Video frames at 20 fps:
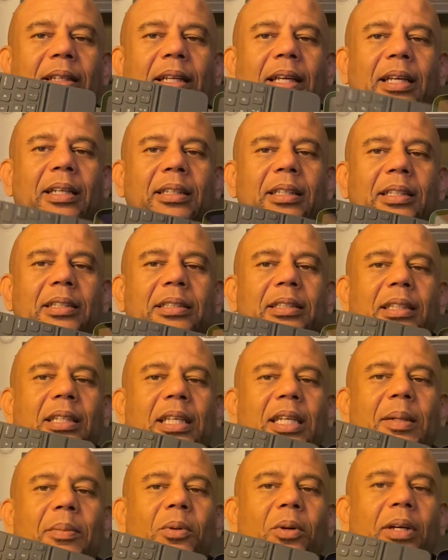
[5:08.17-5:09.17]
that. This is the
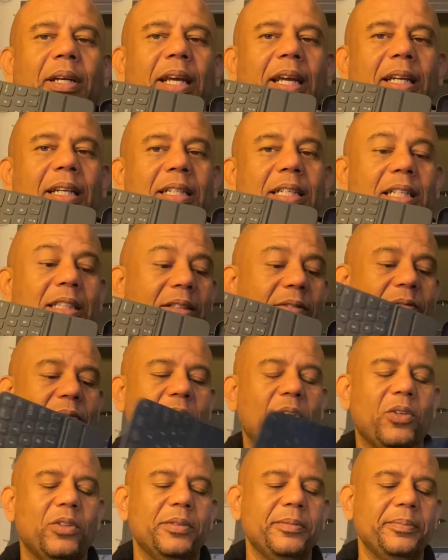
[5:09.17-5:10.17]
keyboard and it doesn't fold.